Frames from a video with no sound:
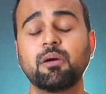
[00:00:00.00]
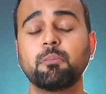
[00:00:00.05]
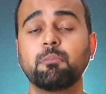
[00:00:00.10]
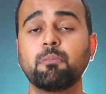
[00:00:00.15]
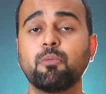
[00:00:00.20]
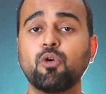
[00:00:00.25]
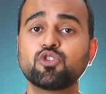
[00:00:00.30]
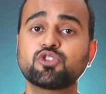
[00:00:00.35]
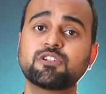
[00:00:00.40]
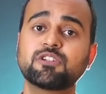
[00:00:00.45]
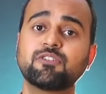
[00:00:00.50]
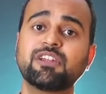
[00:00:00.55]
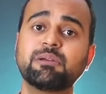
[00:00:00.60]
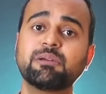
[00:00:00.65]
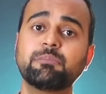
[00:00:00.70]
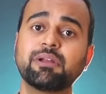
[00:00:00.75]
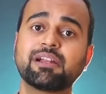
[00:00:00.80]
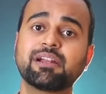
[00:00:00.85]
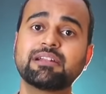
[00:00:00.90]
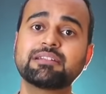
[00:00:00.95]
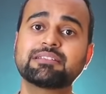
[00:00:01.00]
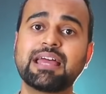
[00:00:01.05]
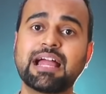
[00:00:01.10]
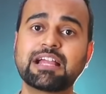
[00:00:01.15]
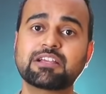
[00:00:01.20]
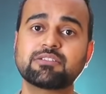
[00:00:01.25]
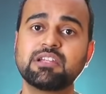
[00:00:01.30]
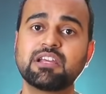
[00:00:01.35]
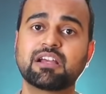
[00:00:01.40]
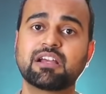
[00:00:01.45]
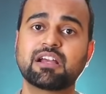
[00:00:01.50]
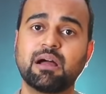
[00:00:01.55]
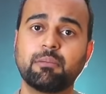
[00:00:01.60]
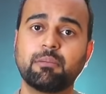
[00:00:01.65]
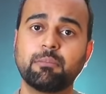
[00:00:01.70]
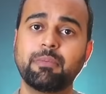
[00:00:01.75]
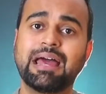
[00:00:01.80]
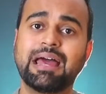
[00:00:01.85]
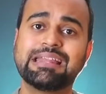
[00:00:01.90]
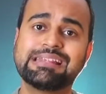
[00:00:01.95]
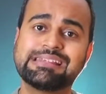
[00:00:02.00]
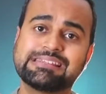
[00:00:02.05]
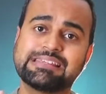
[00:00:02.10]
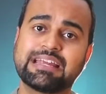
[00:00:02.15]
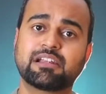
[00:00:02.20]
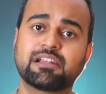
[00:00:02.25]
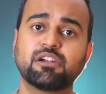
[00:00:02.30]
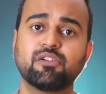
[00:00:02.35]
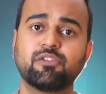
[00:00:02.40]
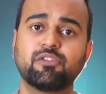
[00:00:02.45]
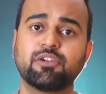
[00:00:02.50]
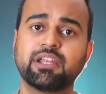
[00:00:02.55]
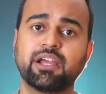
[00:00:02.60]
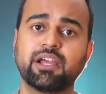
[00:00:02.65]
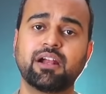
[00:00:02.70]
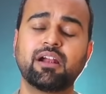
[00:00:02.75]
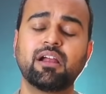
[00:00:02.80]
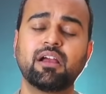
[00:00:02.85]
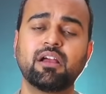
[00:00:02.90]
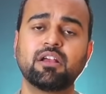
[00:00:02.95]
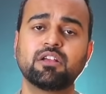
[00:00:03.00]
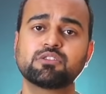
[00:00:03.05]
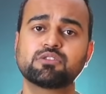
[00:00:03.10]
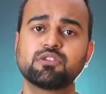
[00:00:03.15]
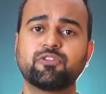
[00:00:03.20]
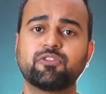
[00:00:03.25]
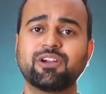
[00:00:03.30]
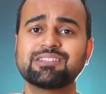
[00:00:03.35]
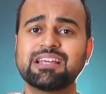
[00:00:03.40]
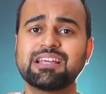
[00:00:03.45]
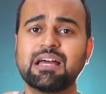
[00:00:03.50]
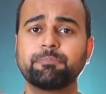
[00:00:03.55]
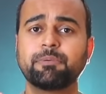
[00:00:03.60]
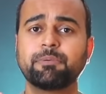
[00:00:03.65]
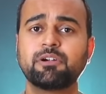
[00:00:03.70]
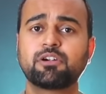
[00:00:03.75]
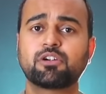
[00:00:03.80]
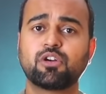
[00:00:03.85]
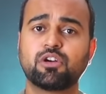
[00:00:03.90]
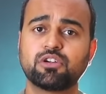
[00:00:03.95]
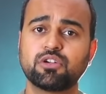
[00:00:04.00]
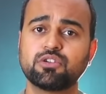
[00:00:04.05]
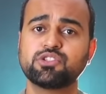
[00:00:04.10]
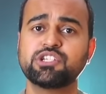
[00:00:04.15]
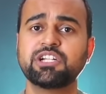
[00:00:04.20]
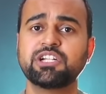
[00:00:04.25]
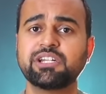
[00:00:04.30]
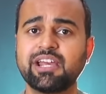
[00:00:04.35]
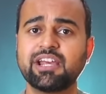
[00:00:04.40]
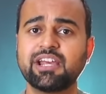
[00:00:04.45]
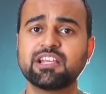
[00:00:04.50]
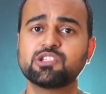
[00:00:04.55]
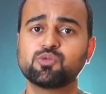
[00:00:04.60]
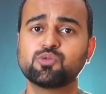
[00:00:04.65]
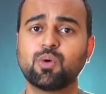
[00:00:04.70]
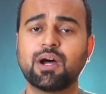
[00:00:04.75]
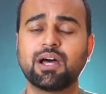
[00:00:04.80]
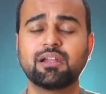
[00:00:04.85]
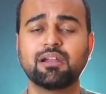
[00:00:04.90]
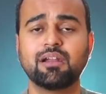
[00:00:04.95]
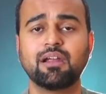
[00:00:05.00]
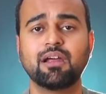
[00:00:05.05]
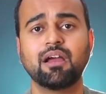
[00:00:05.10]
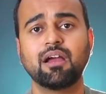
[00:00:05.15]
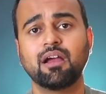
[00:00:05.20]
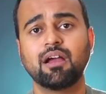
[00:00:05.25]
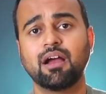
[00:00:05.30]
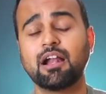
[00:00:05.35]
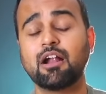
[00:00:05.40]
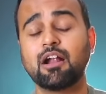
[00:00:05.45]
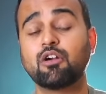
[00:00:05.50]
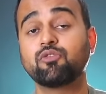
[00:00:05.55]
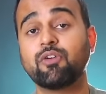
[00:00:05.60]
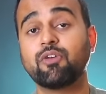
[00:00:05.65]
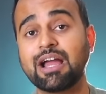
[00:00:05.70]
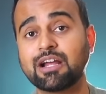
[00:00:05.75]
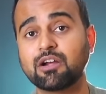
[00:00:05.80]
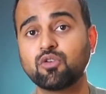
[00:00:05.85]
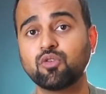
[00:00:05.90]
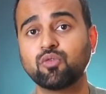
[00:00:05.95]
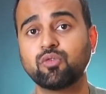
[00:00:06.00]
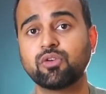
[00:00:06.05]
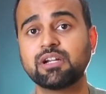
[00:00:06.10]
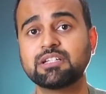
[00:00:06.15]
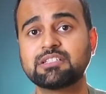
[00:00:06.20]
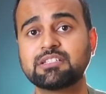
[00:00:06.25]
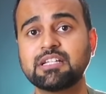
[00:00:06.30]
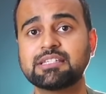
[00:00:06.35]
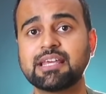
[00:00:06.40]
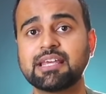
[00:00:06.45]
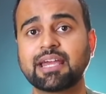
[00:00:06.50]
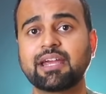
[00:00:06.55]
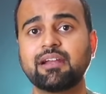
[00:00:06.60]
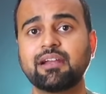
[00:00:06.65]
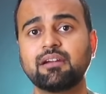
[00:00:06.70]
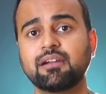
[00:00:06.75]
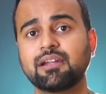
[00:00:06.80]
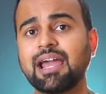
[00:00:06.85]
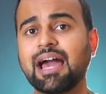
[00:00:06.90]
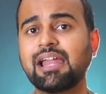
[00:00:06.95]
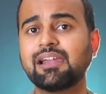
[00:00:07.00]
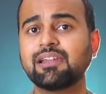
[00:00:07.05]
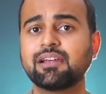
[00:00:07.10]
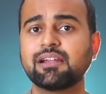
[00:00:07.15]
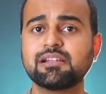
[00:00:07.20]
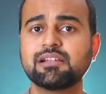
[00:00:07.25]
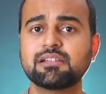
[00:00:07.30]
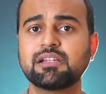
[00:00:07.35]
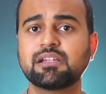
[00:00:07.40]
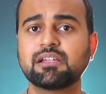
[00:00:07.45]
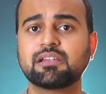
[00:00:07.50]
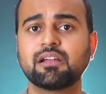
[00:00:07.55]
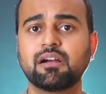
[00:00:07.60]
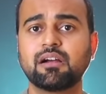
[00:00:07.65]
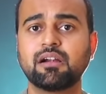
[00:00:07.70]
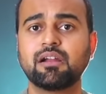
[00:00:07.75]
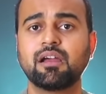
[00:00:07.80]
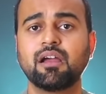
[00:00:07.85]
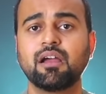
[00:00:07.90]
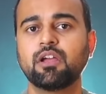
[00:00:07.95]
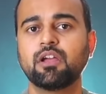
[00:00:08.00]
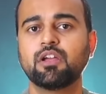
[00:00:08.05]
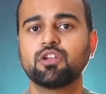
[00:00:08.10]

Most of the immigrants actually come and settle over there. So, for example, Toronto GTA is one, around Vancouver is the second, Calgary is the third.